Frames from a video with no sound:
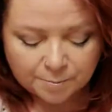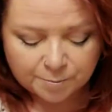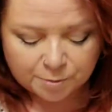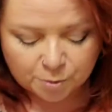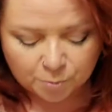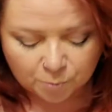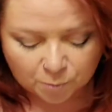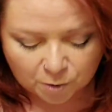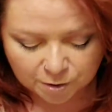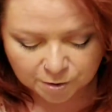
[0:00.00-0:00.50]

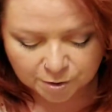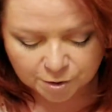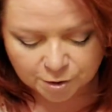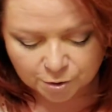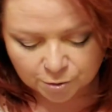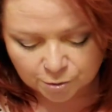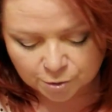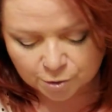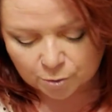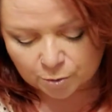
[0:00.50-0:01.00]
you want
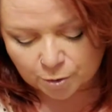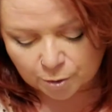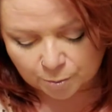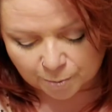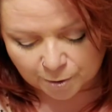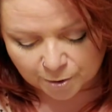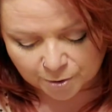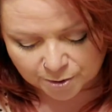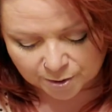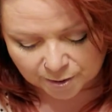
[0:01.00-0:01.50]
to show your
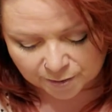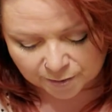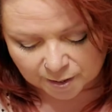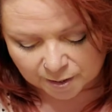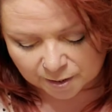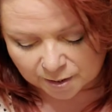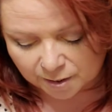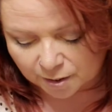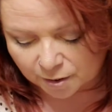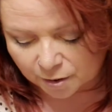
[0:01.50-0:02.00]
person
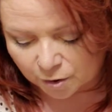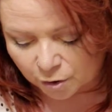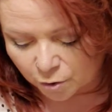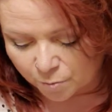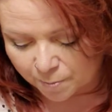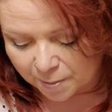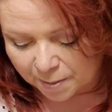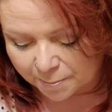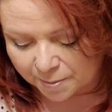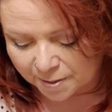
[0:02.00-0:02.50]
that you
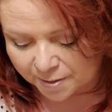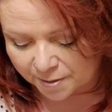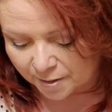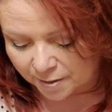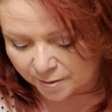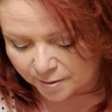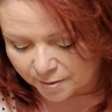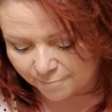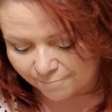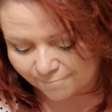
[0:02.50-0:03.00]
mean
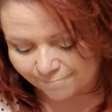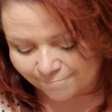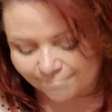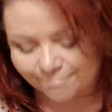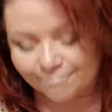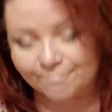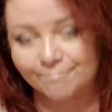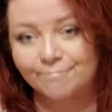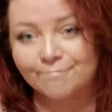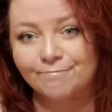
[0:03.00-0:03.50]
business.
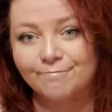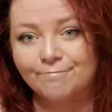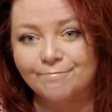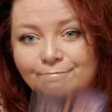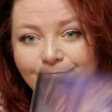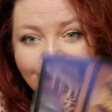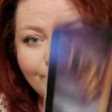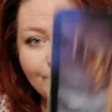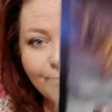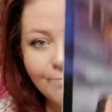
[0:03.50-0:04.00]

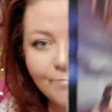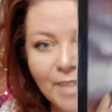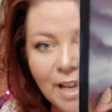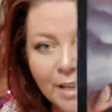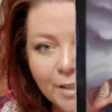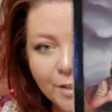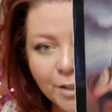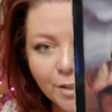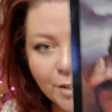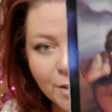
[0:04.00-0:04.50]

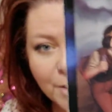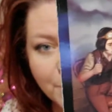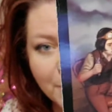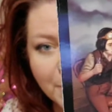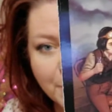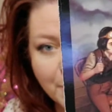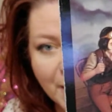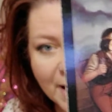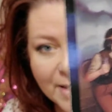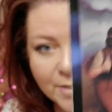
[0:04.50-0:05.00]
You're going to be
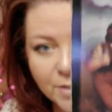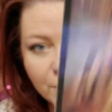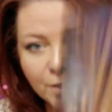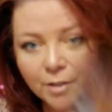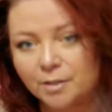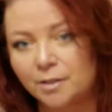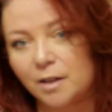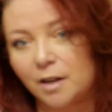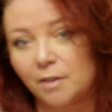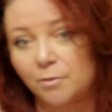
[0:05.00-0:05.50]

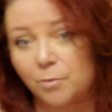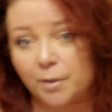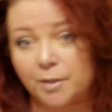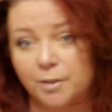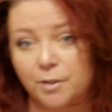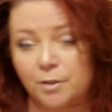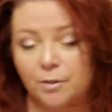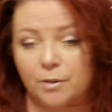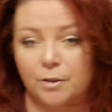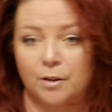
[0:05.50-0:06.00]
master of
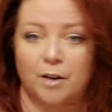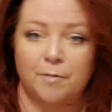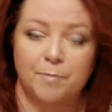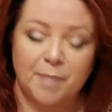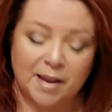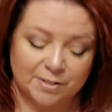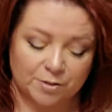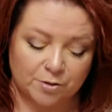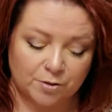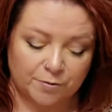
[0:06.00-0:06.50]
a
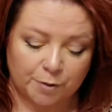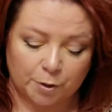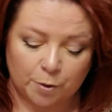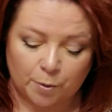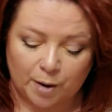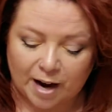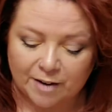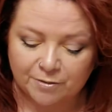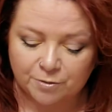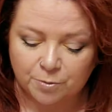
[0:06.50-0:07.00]
master of your
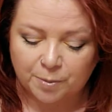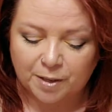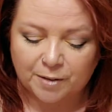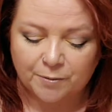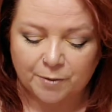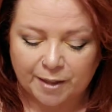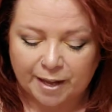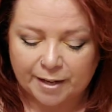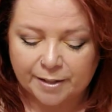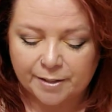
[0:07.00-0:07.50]
craft,
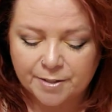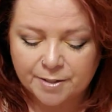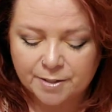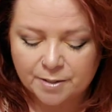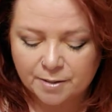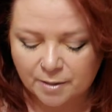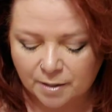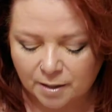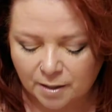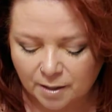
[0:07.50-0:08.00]
whatever that is.
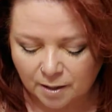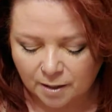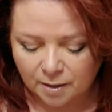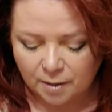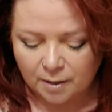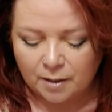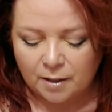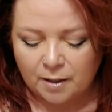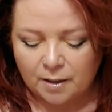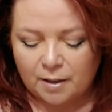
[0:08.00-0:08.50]

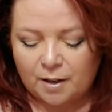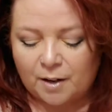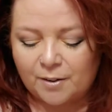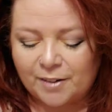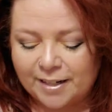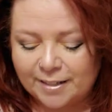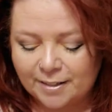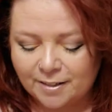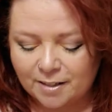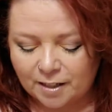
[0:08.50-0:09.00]
All
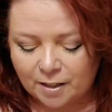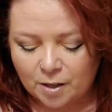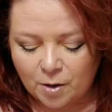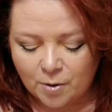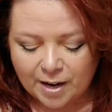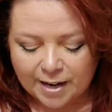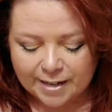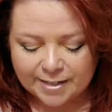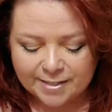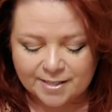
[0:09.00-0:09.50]
right, gotta go,
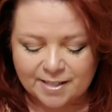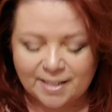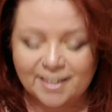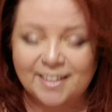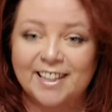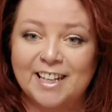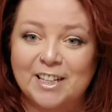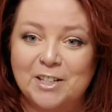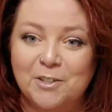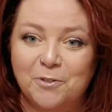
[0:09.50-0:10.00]
guys.
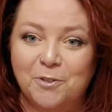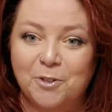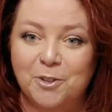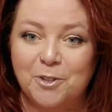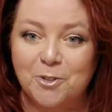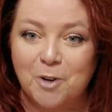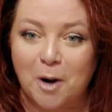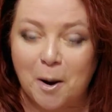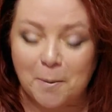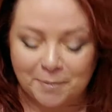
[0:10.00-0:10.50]
Thank you for
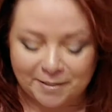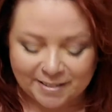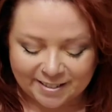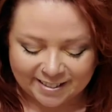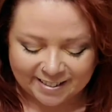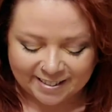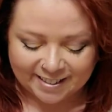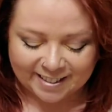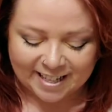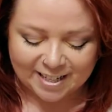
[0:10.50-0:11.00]
dropping
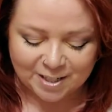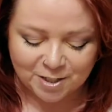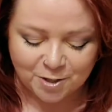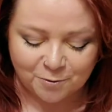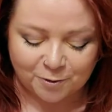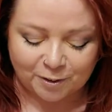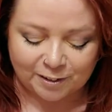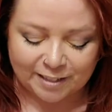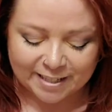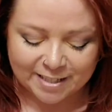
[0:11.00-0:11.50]
in. Thank you
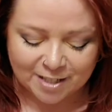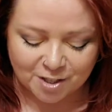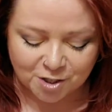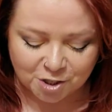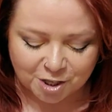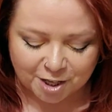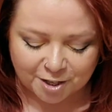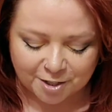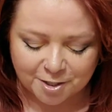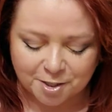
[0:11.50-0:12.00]
for liking,
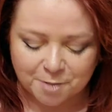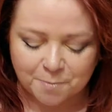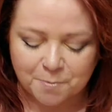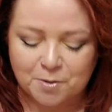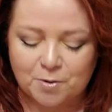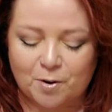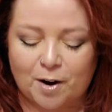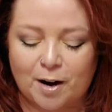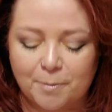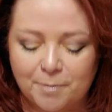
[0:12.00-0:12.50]
sharing,
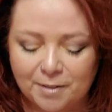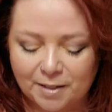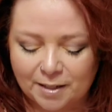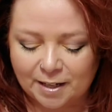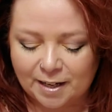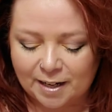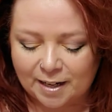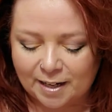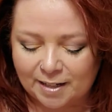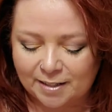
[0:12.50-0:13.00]
subscribing.
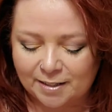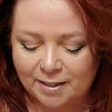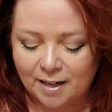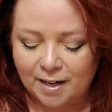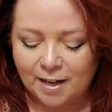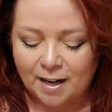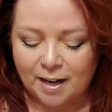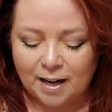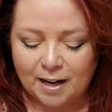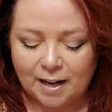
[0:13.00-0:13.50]
And
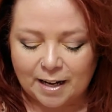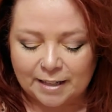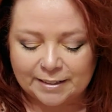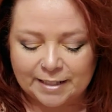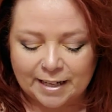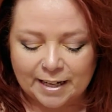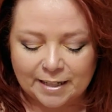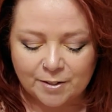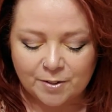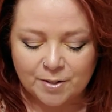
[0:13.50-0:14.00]
at
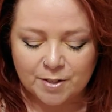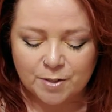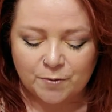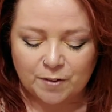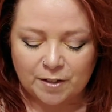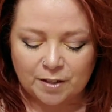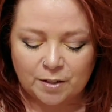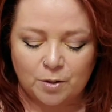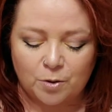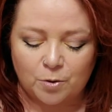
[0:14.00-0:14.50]
the end of this
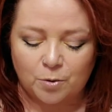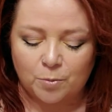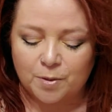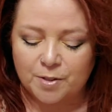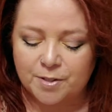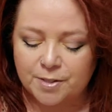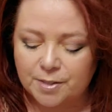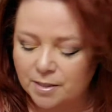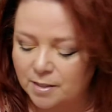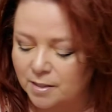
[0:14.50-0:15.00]
video, we'll
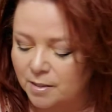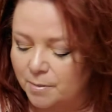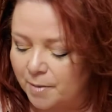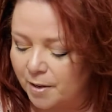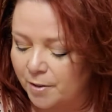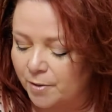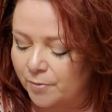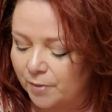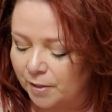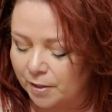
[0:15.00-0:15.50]
see some
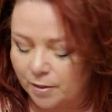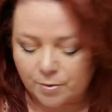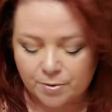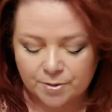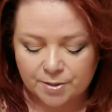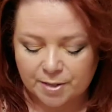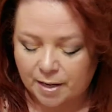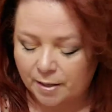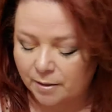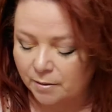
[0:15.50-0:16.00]
other
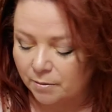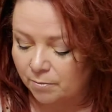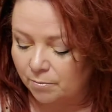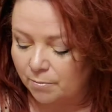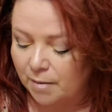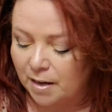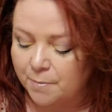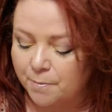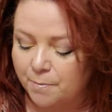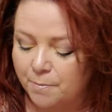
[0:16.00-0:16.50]
videos that
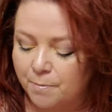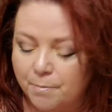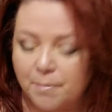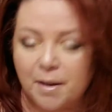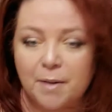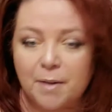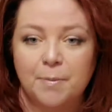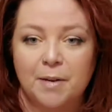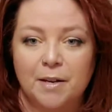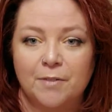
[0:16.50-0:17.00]
may
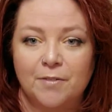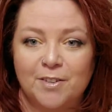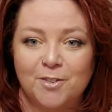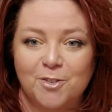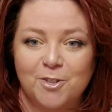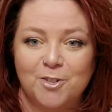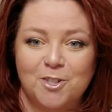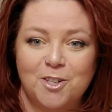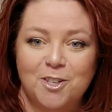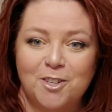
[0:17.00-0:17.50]
be of
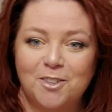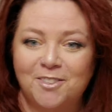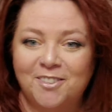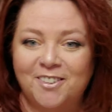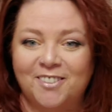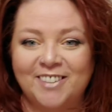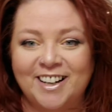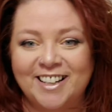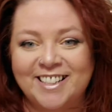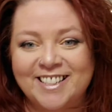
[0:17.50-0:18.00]
interest to you.
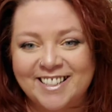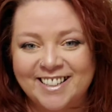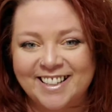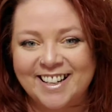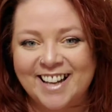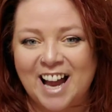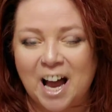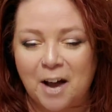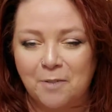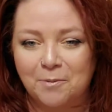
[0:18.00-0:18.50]
All right,
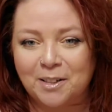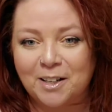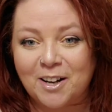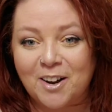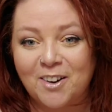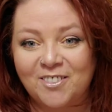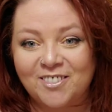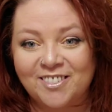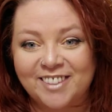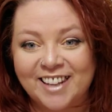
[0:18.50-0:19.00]
I'm gonna
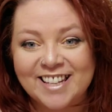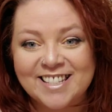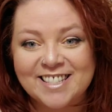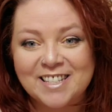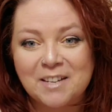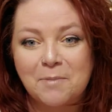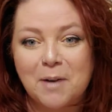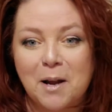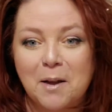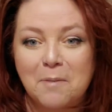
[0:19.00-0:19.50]
go. Thanks,
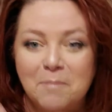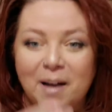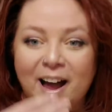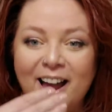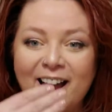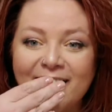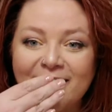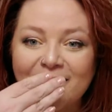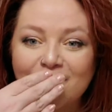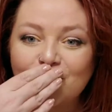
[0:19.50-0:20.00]
Libra.
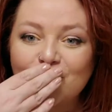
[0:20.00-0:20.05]
Bye.